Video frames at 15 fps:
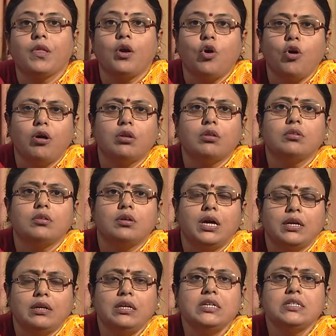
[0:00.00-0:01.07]
or
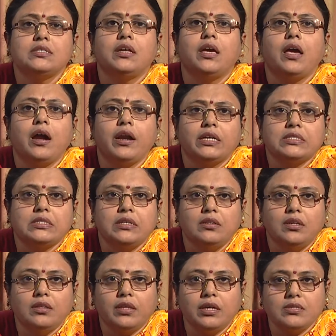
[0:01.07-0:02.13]
at least they are
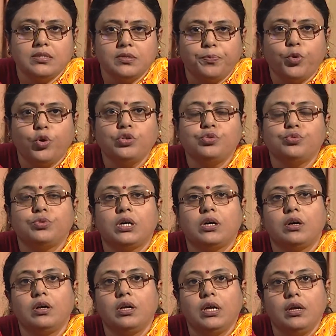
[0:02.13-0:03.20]
extending their support to
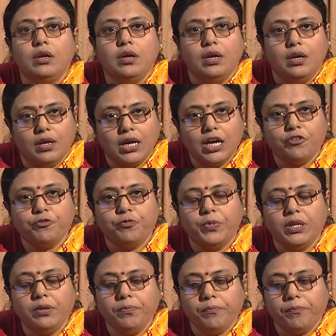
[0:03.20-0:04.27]
the
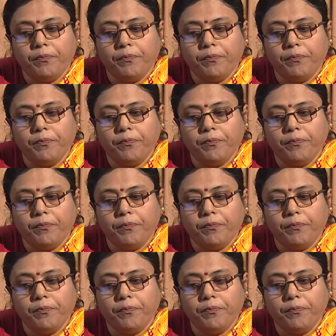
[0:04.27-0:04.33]
government.